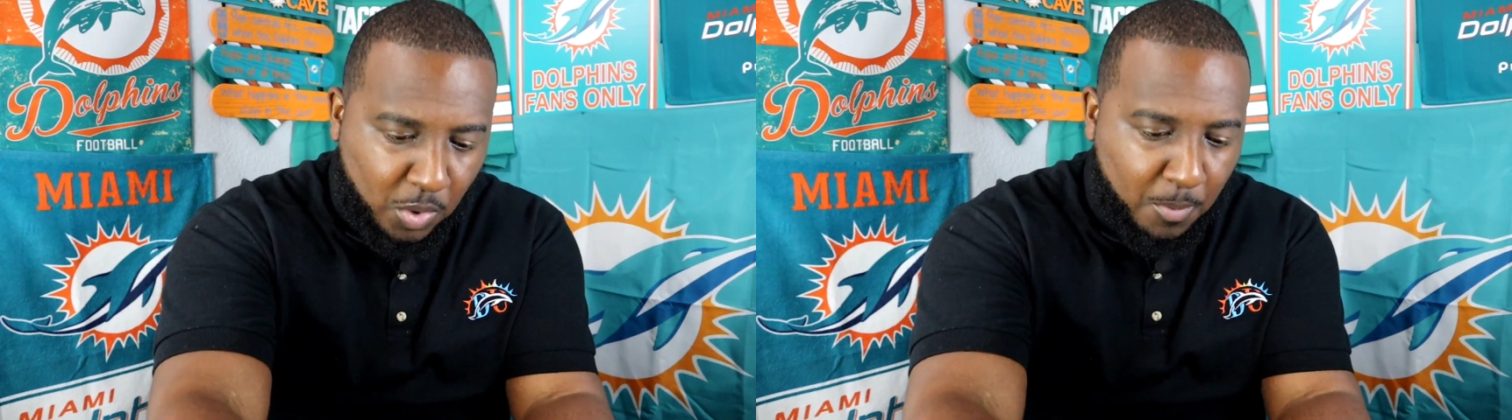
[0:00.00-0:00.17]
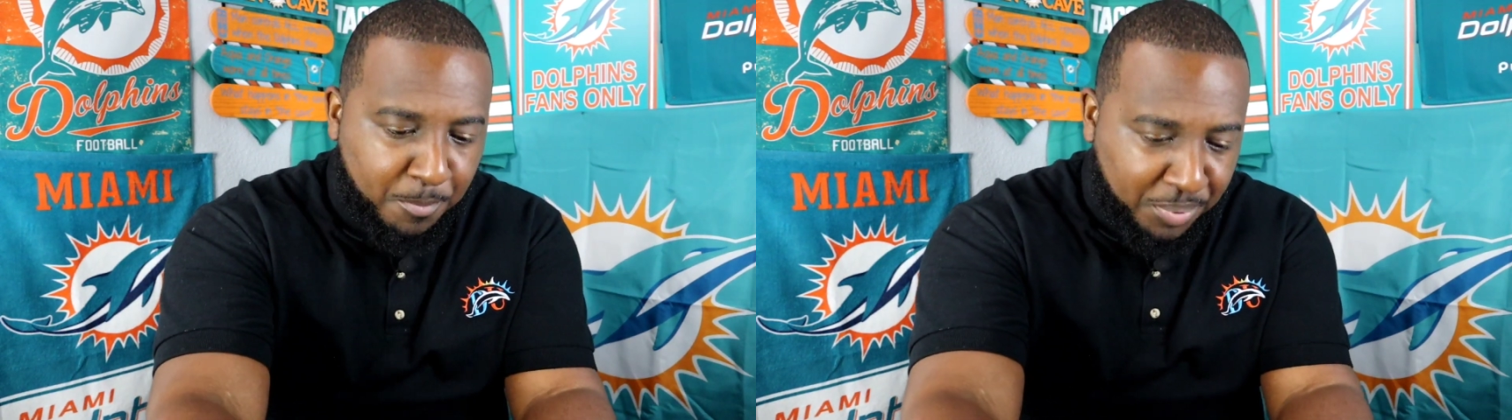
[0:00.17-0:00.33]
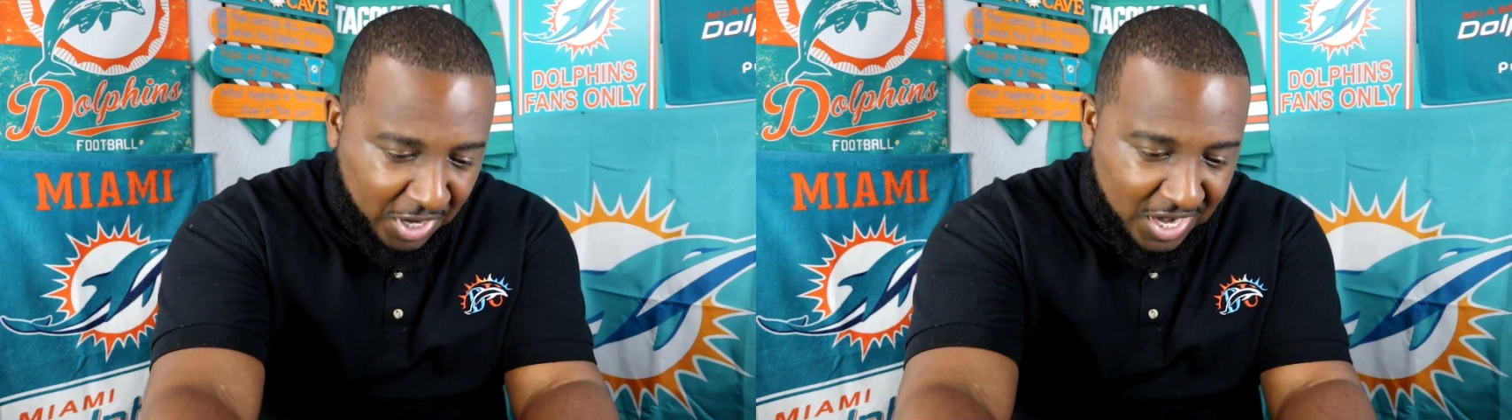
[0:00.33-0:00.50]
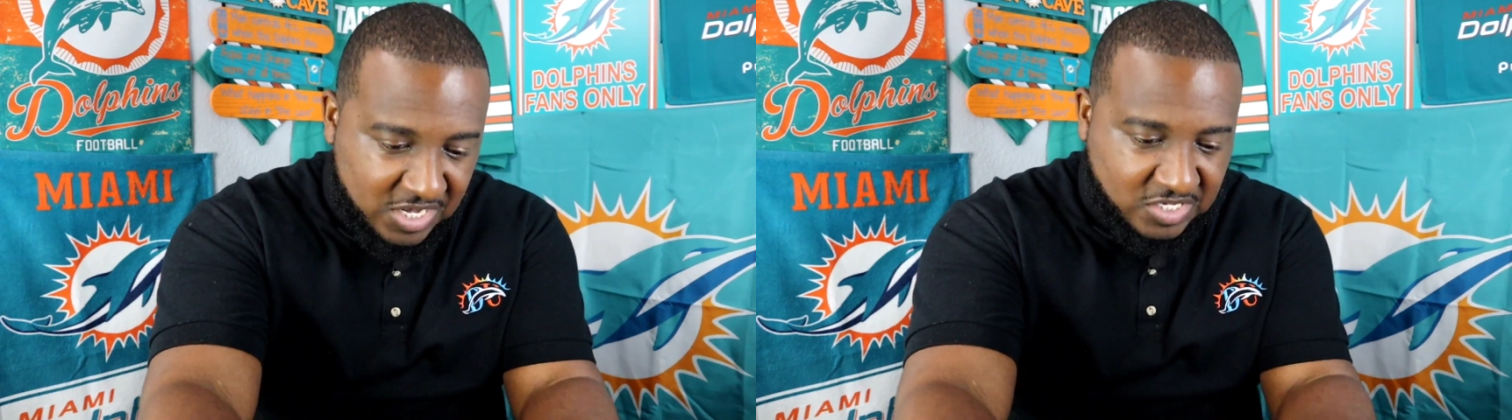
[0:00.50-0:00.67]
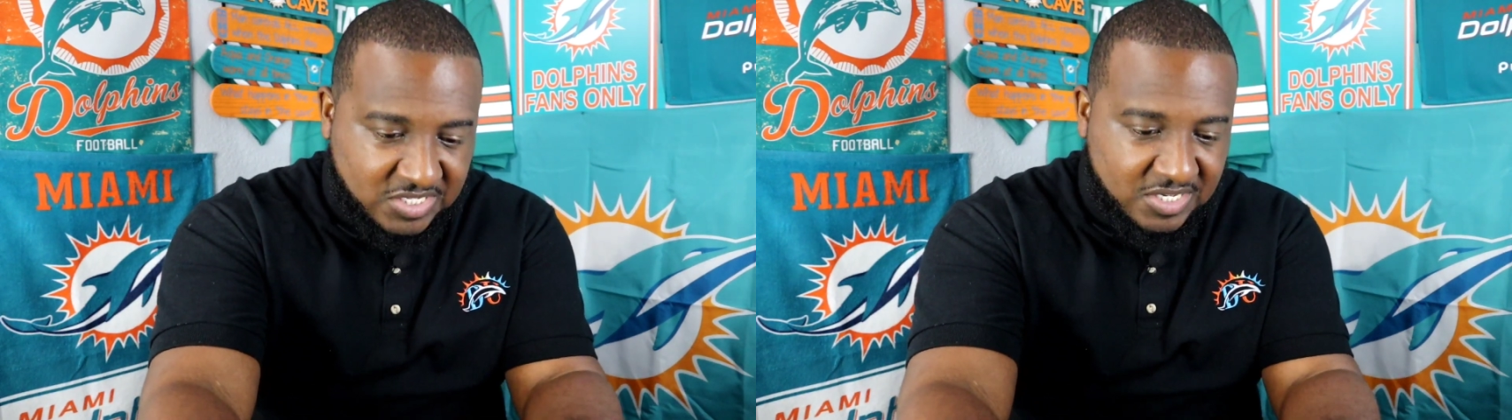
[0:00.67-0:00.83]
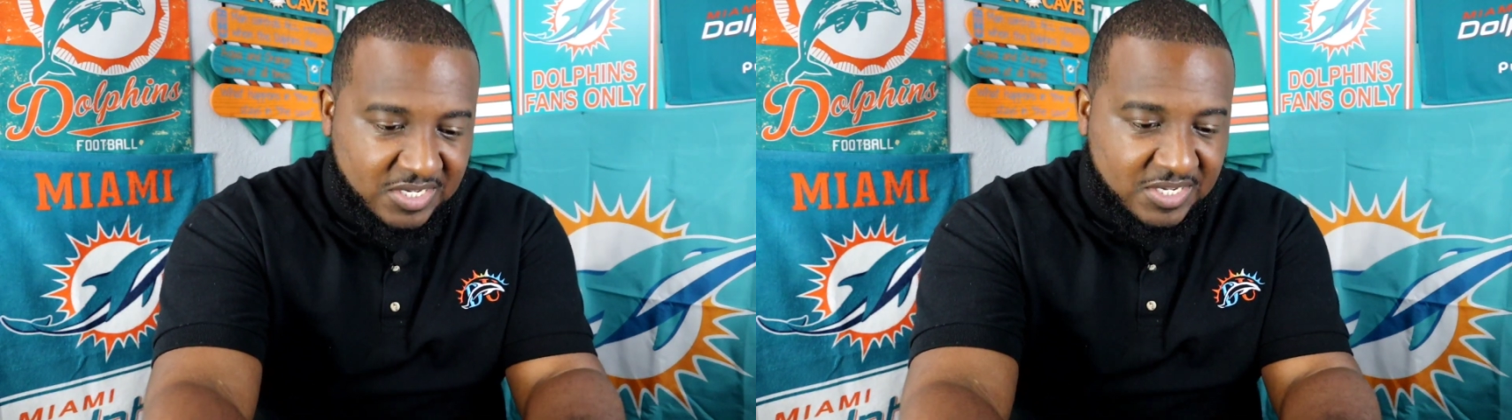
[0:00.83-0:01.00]

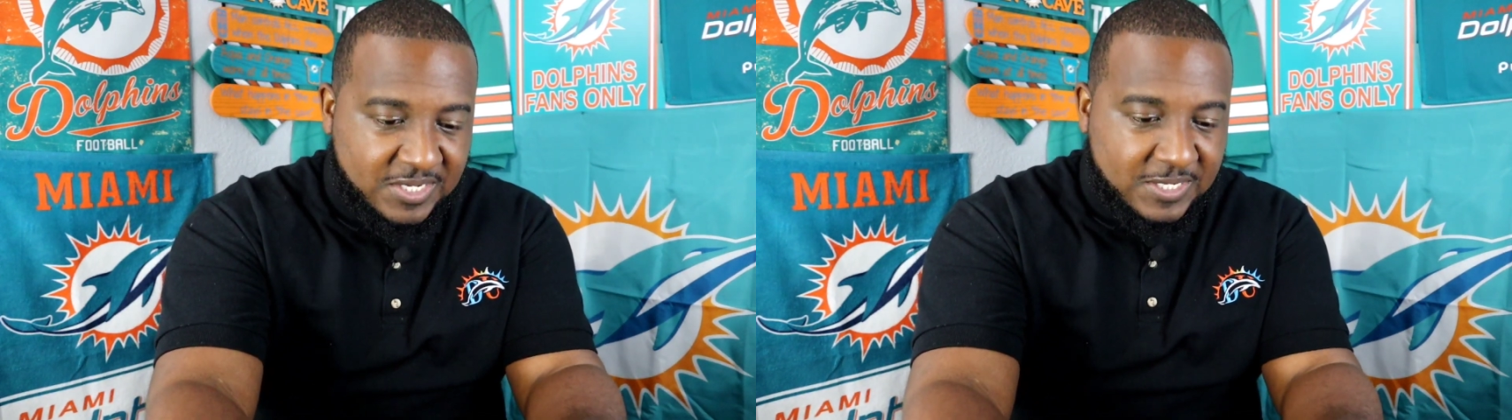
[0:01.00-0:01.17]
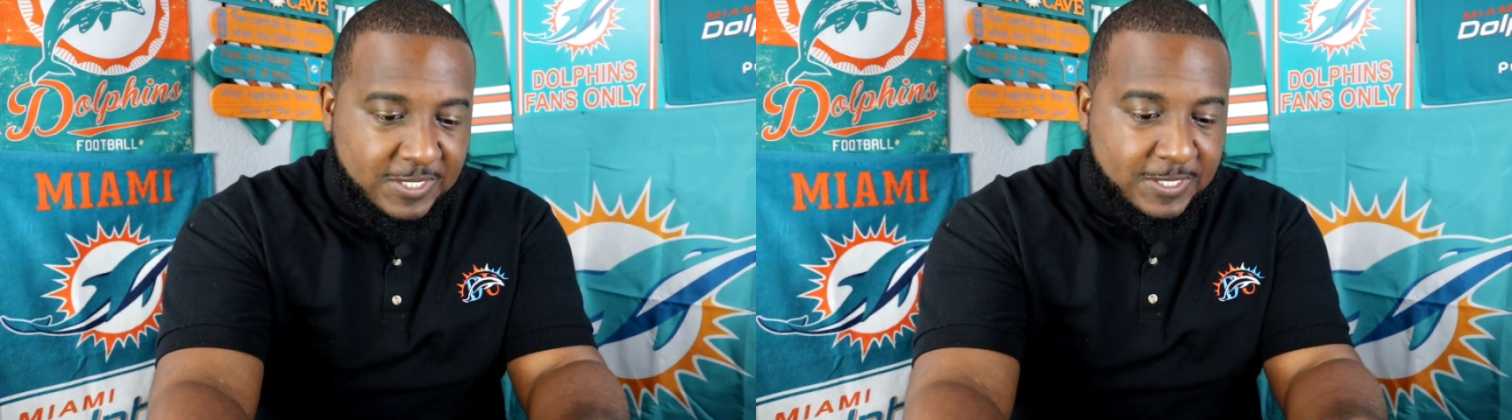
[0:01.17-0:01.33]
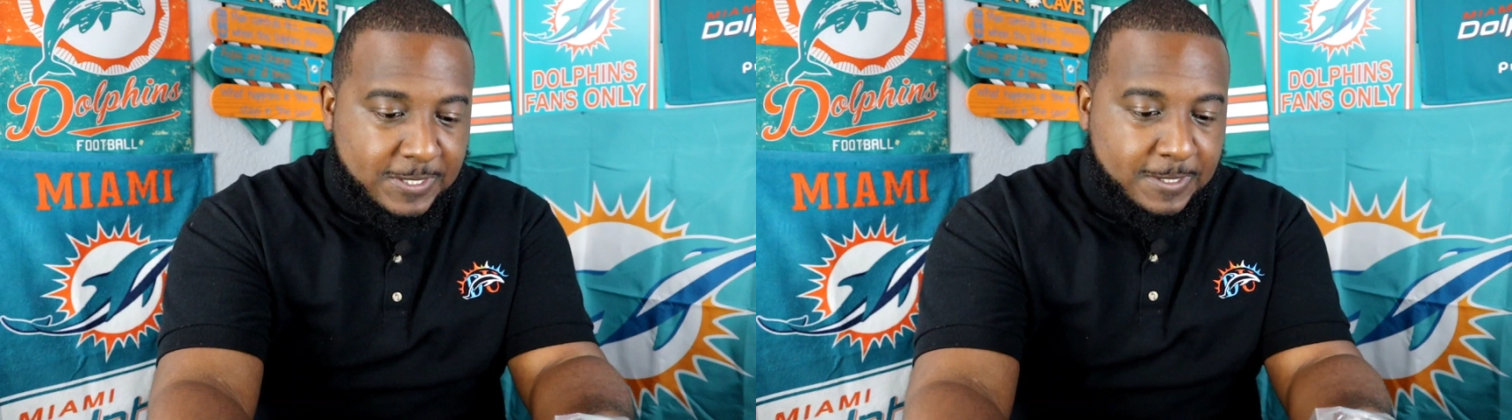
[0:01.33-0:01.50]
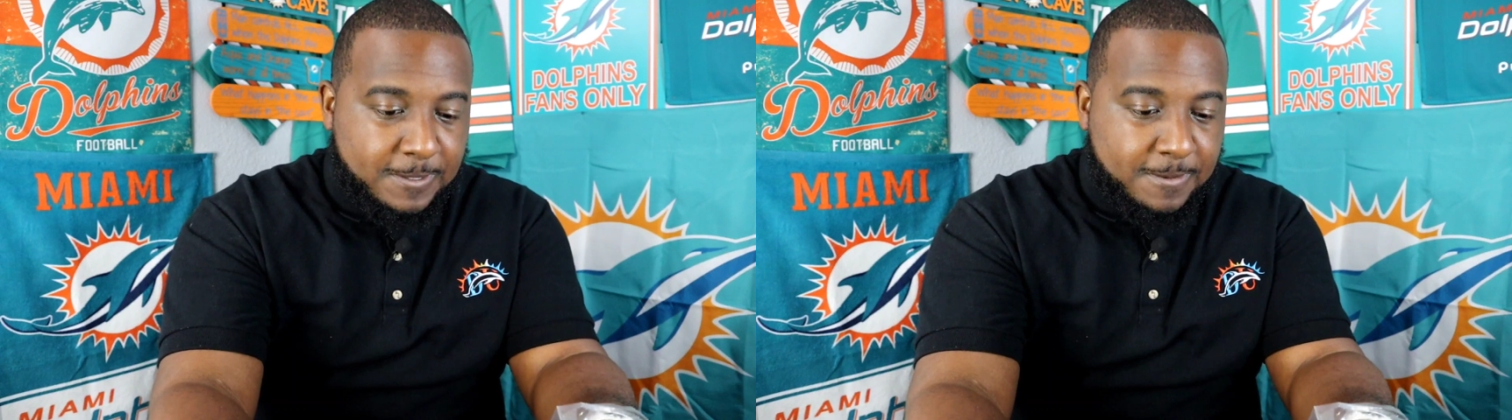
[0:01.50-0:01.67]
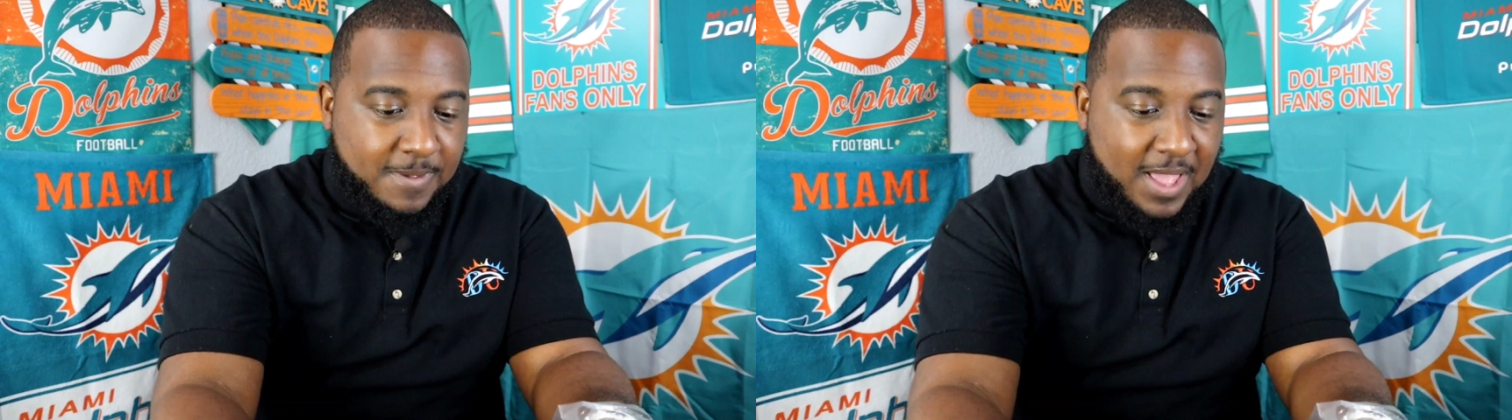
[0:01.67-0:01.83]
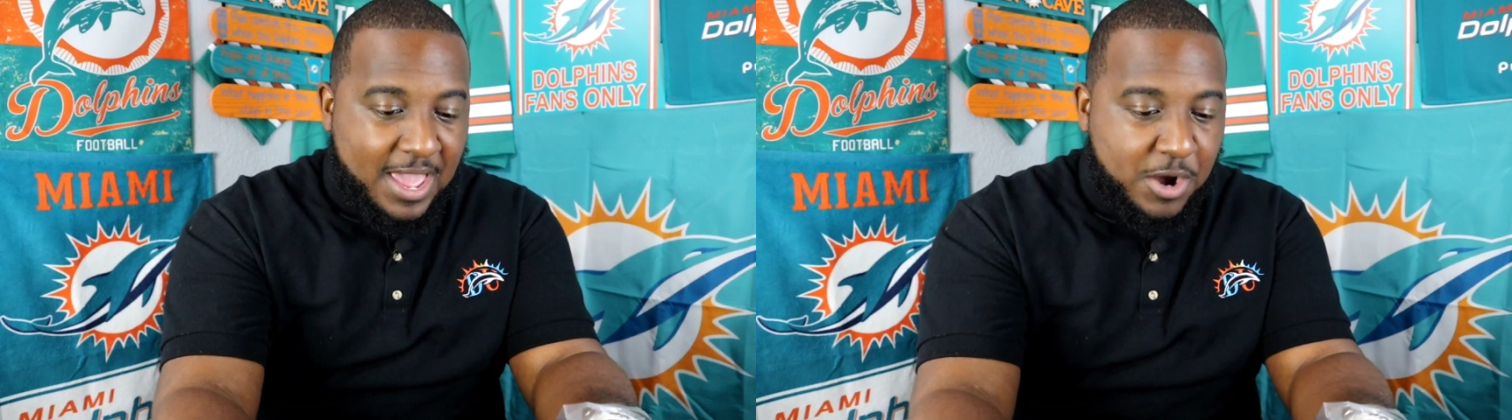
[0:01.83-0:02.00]
But
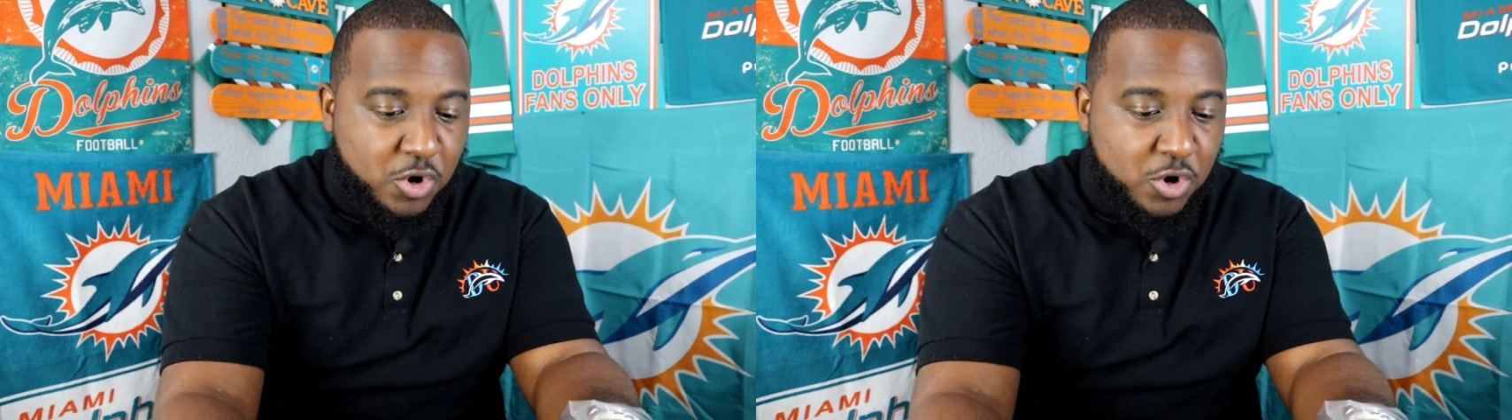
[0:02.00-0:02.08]
I